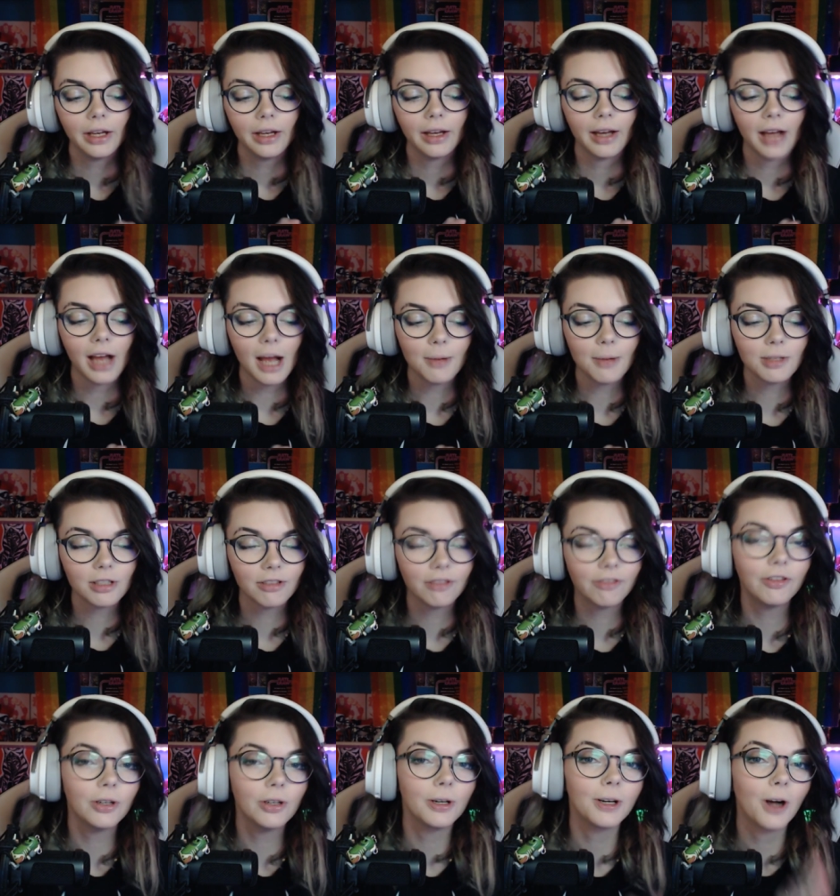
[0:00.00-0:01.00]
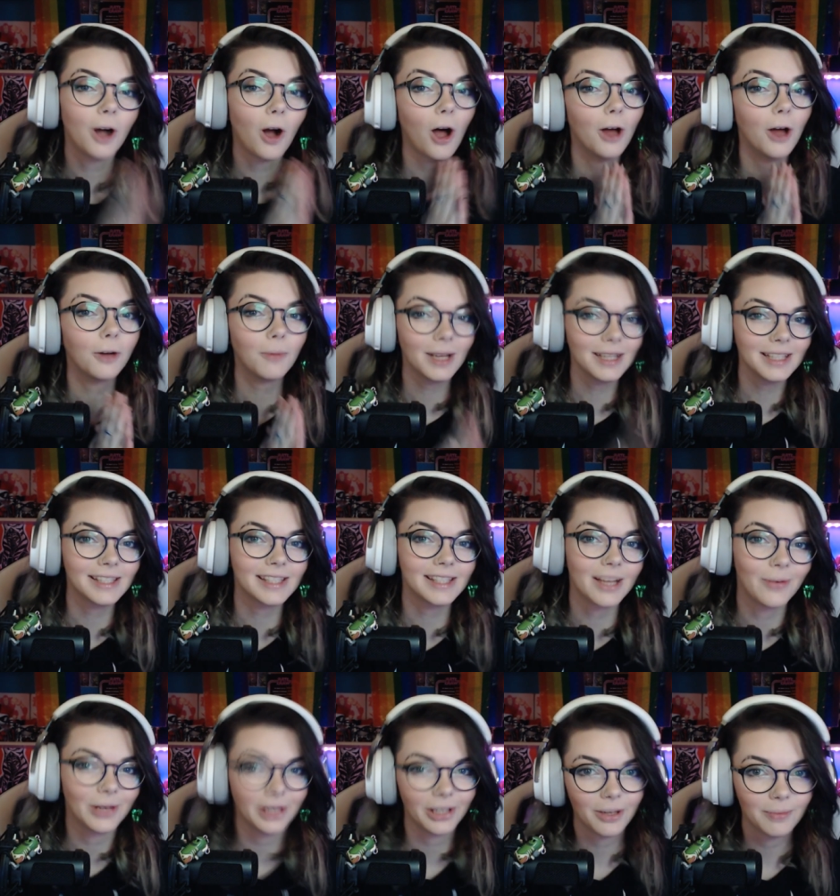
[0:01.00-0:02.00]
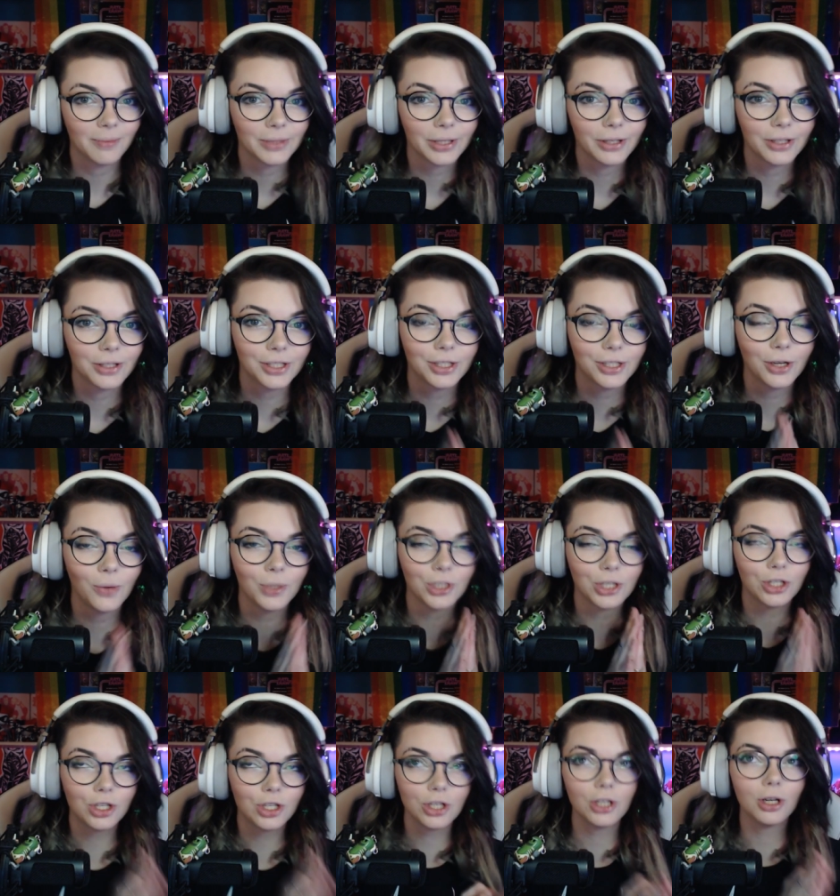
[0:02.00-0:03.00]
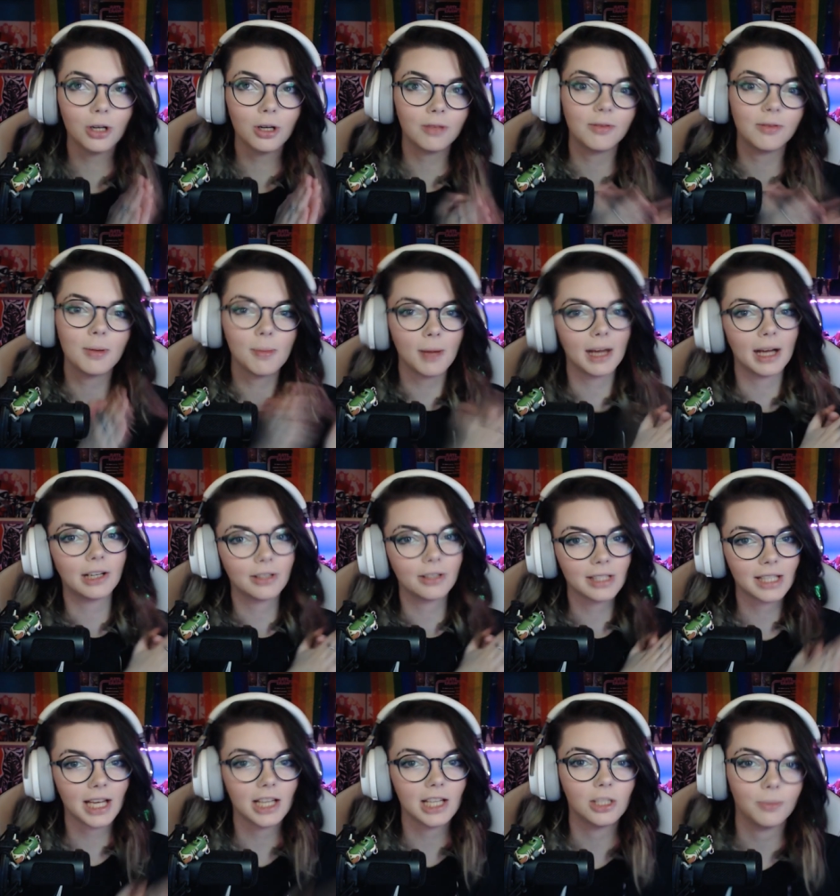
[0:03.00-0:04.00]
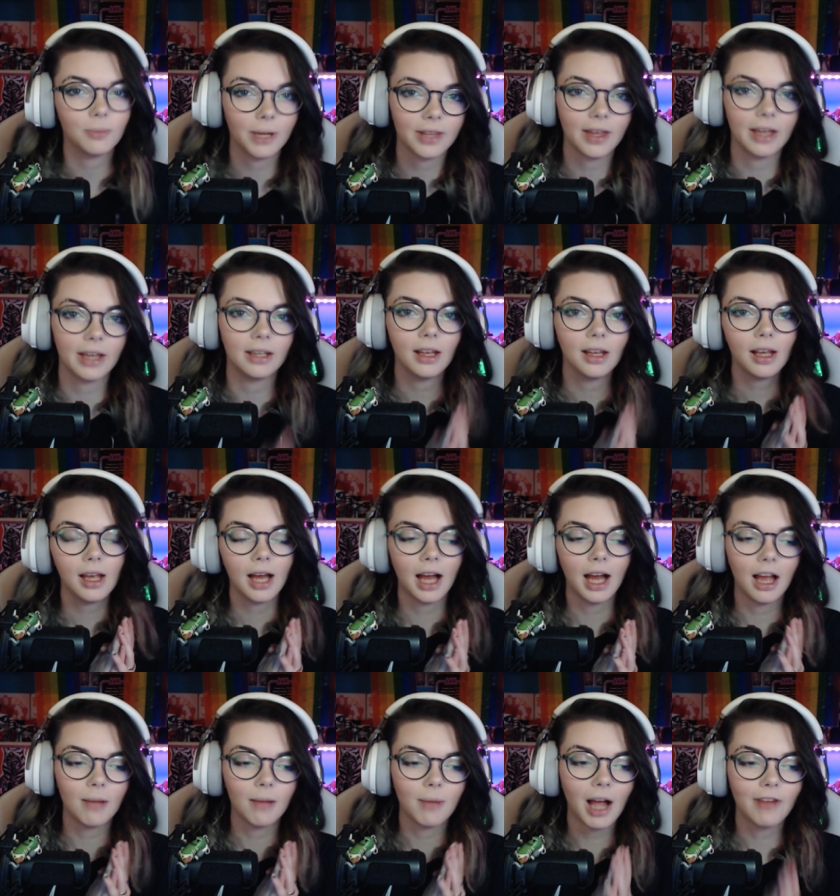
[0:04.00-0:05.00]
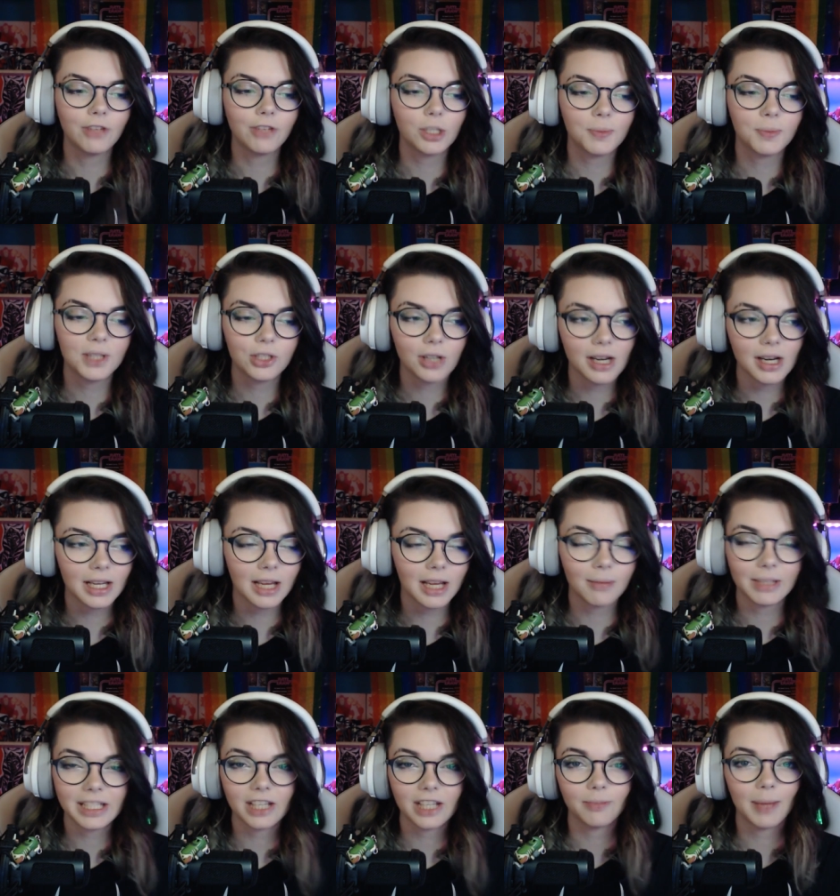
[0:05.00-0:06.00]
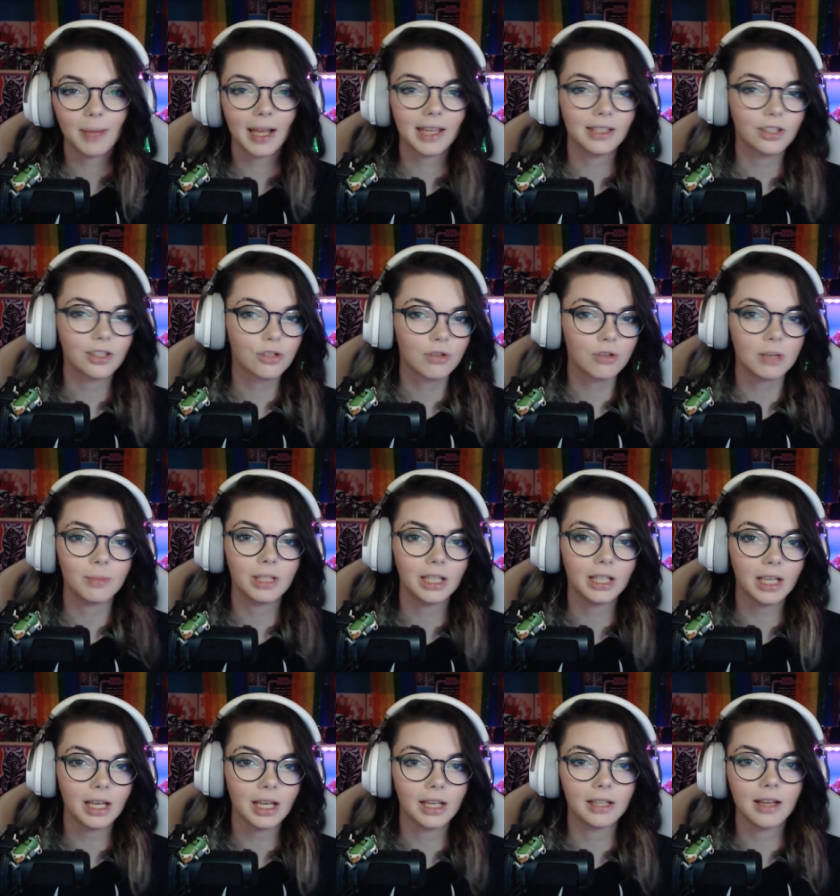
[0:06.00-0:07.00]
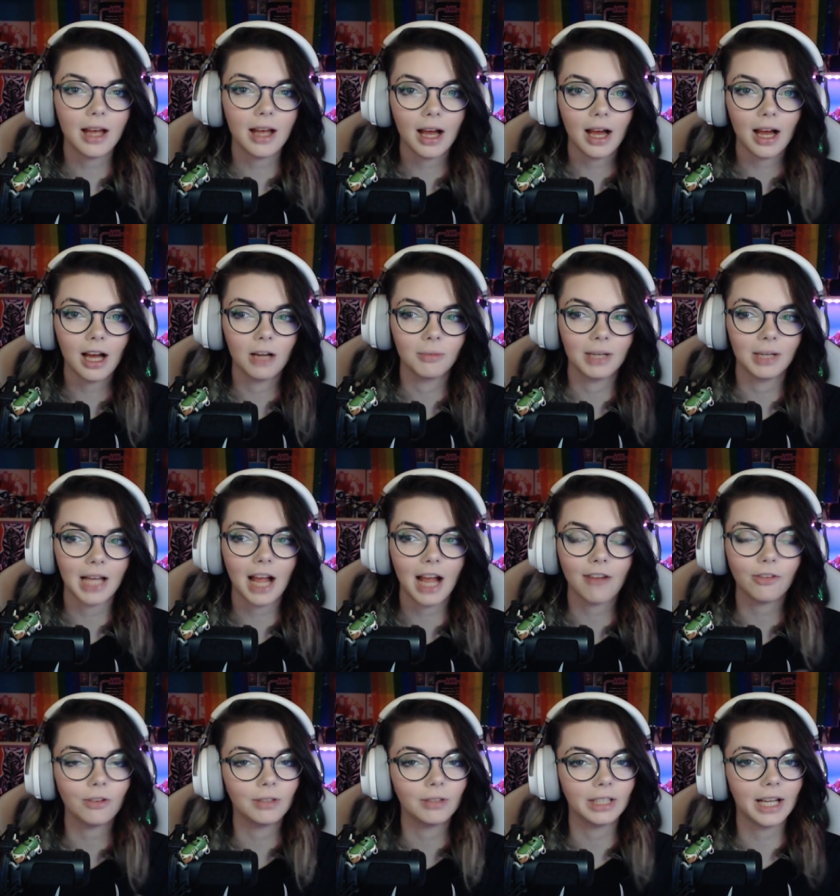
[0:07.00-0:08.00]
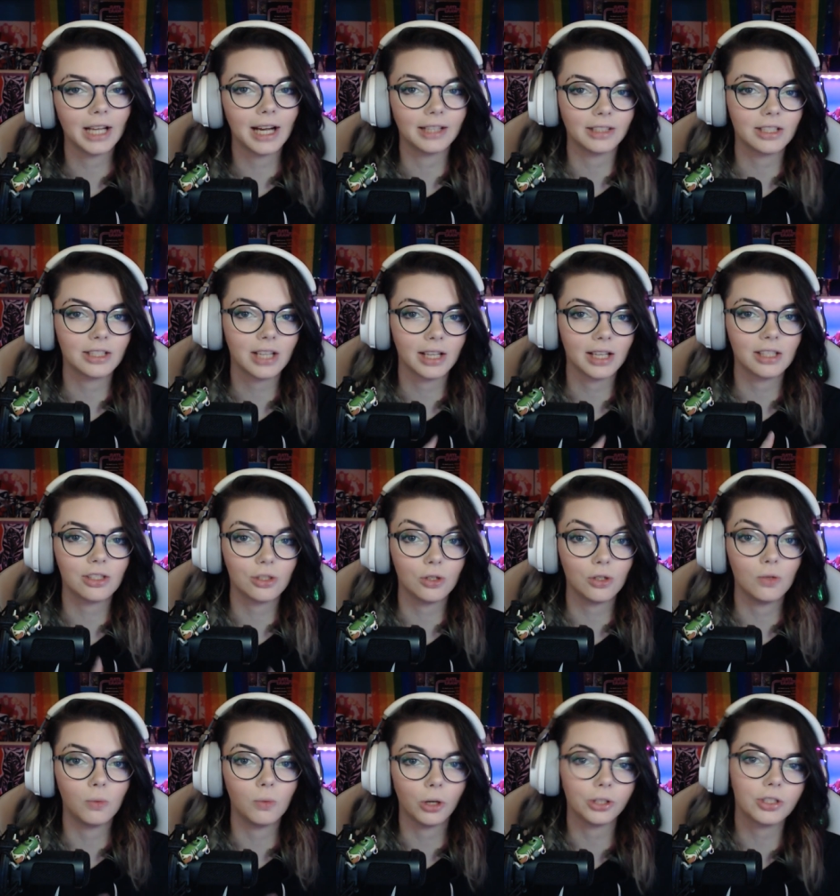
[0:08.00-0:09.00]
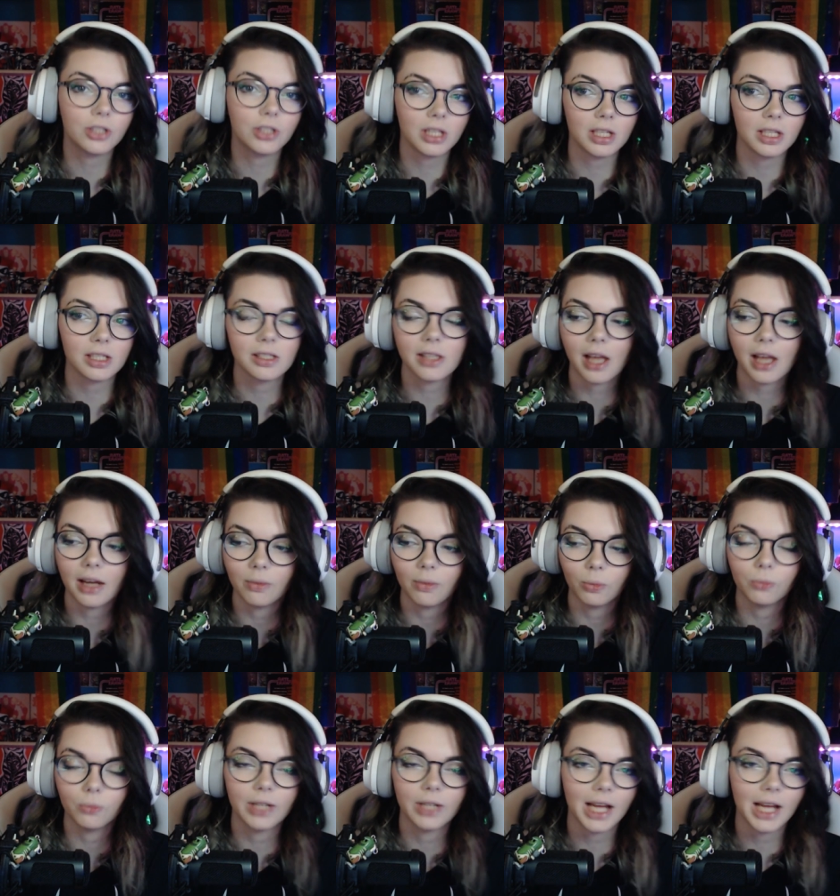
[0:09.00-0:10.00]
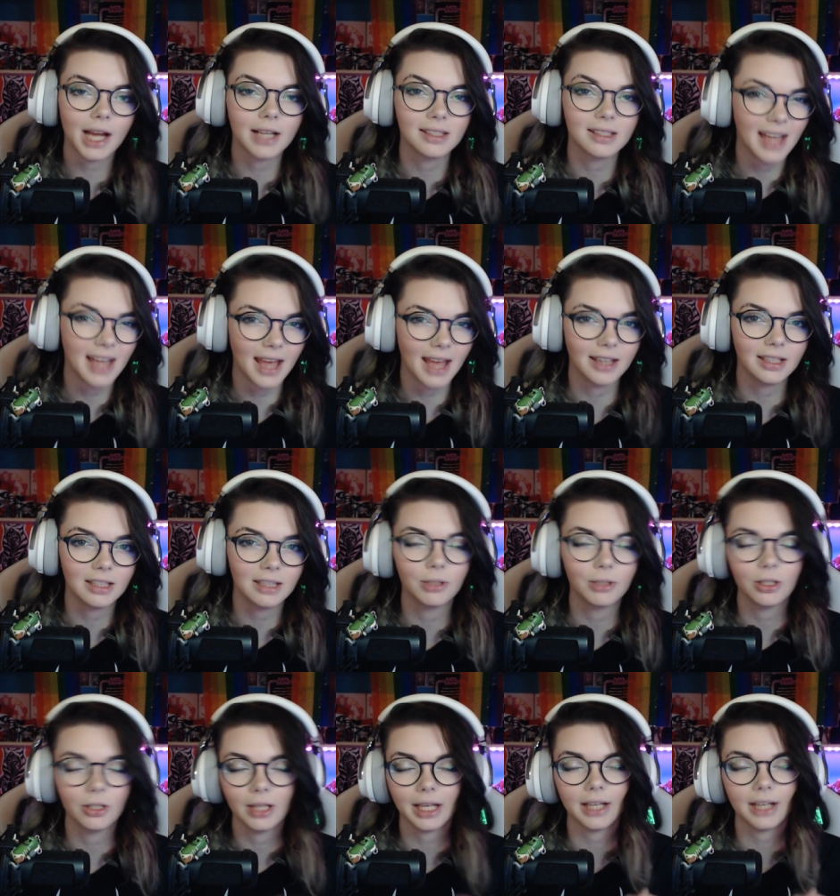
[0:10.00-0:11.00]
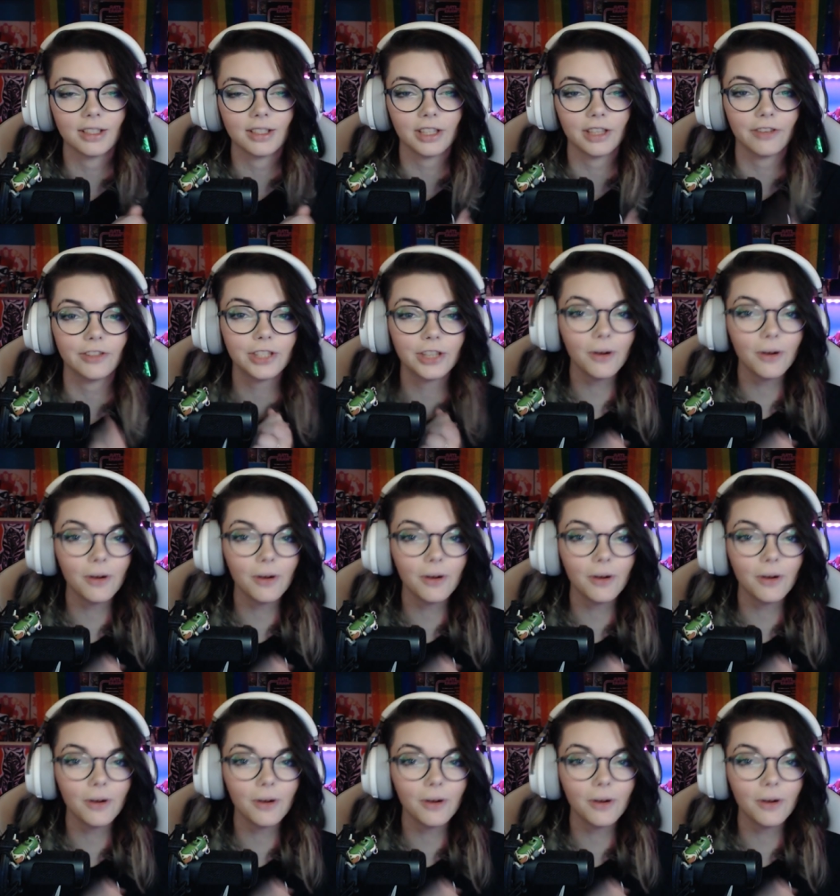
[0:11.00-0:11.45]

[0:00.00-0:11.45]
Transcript: episode four on Wednesday when it comes out. So we should hopefully be back on schedule by then. Um, I've just been trying to get myself back into streaming again, um, and I haven't really had the chance to watch these and react and edit them and all that kind of stuff. So